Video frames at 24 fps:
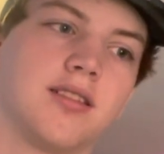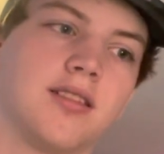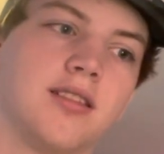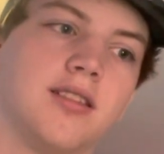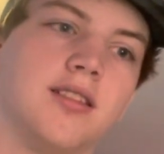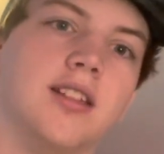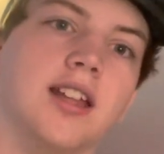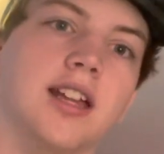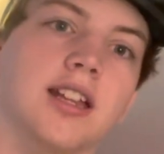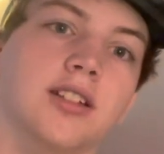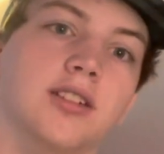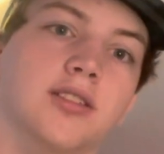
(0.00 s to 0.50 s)

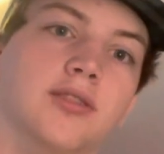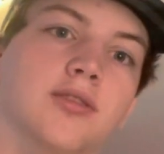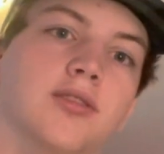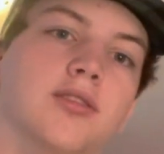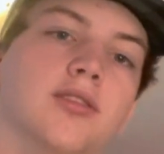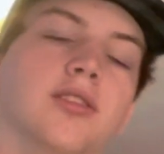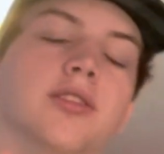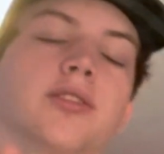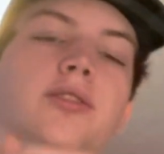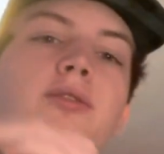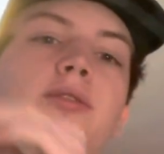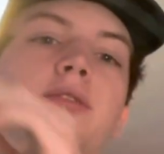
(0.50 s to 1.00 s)
then you
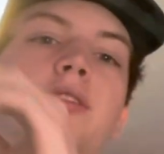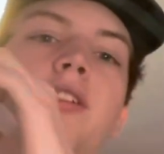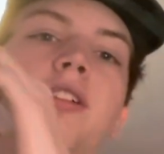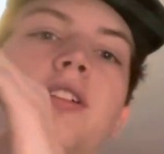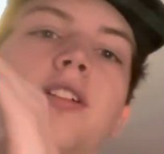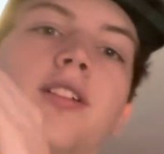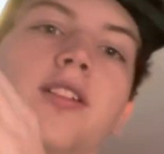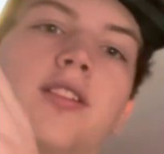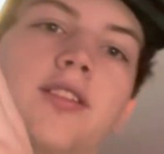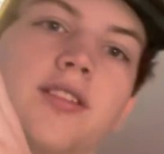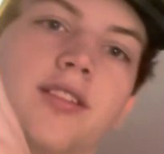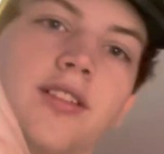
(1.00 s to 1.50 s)
glue
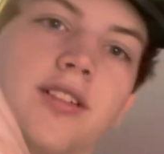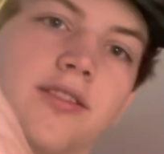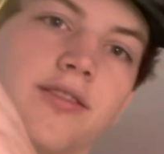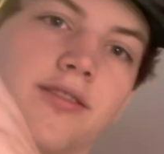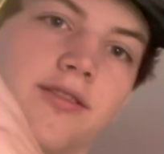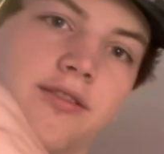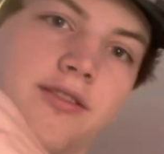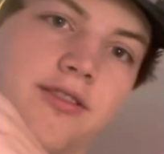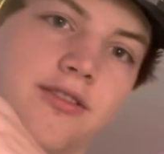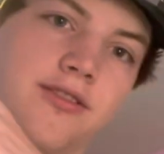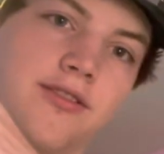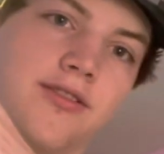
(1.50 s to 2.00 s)
the
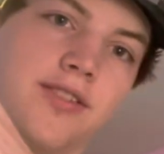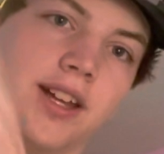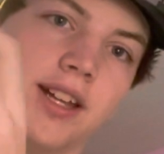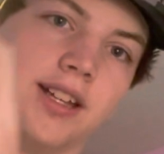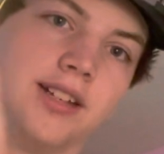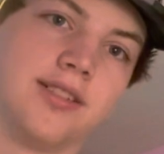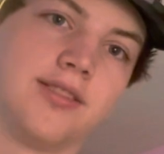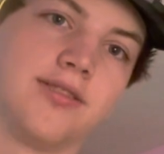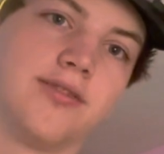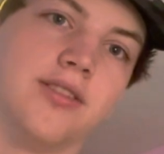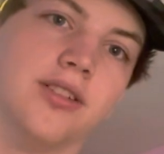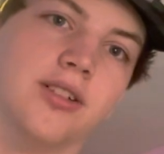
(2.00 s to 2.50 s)

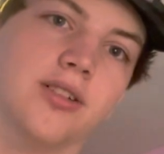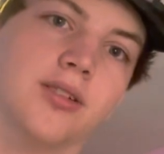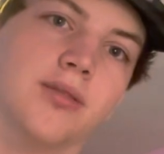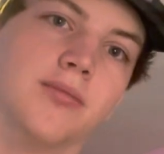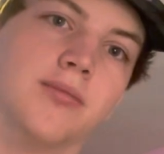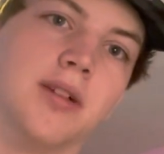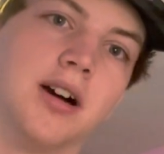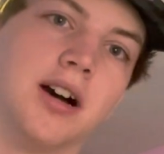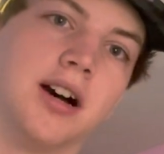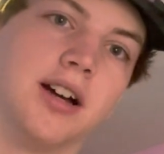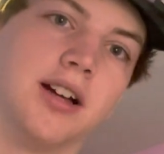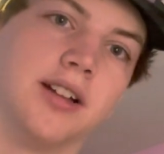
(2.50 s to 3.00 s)
face
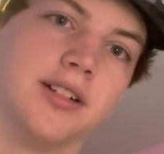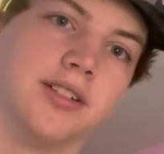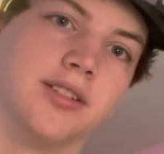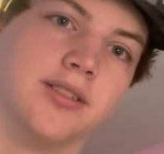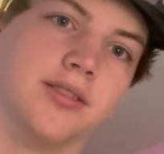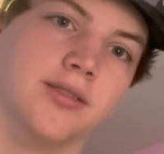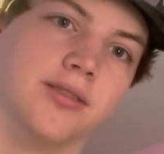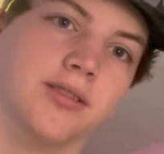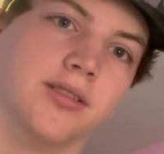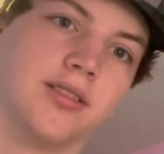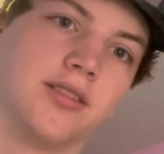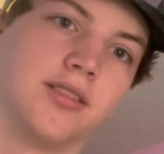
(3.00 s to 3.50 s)
foam
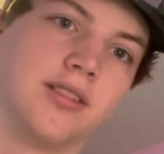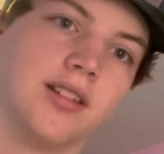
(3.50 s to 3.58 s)
onto